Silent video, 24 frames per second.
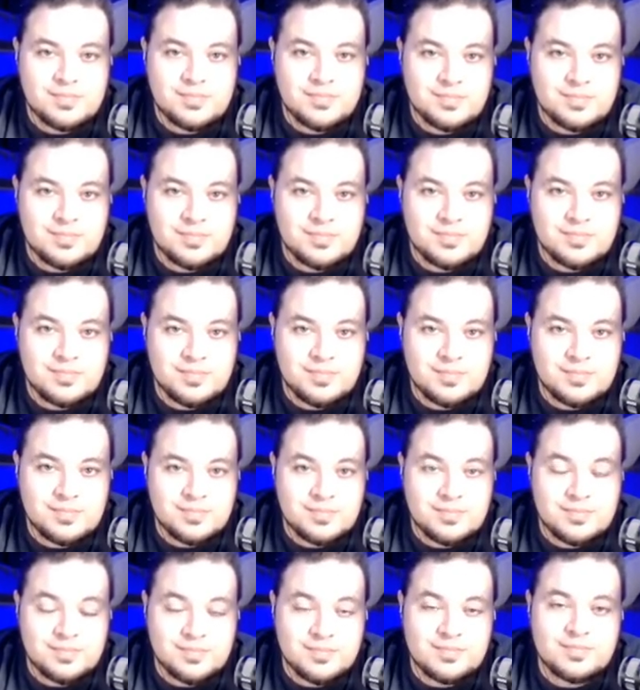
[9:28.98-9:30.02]

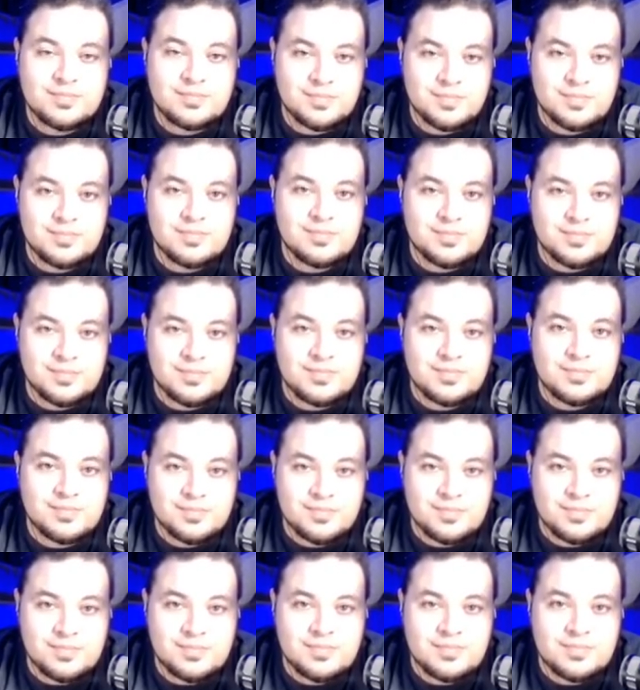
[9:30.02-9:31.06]

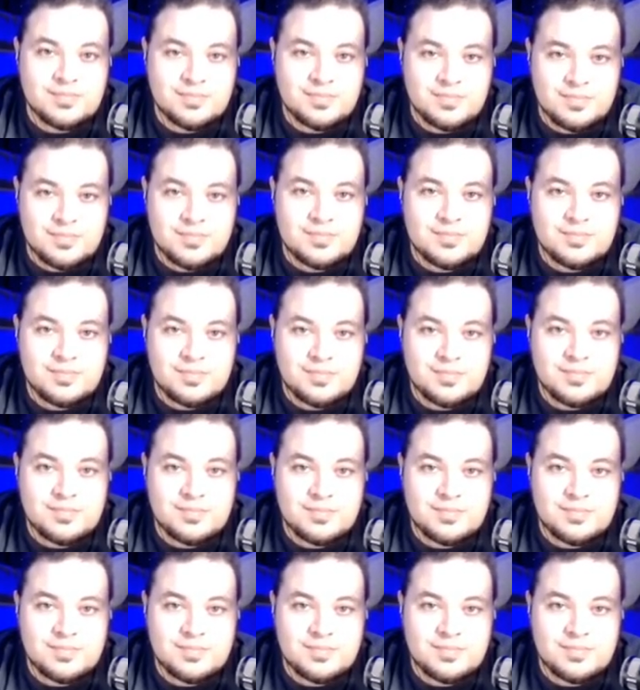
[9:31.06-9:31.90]
No words are spoken by the person on screen.